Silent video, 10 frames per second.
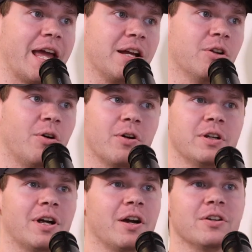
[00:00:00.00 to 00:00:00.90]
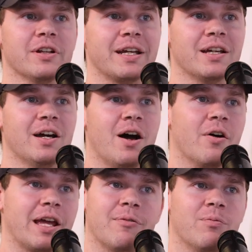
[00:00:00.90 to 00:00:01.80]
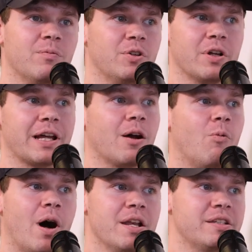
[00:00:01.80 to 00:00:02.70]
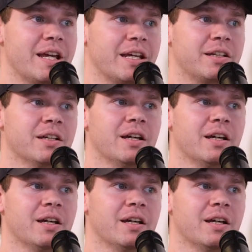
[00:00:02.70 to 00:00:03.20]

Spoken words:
the angle, or are you like, okay, doing like a one take?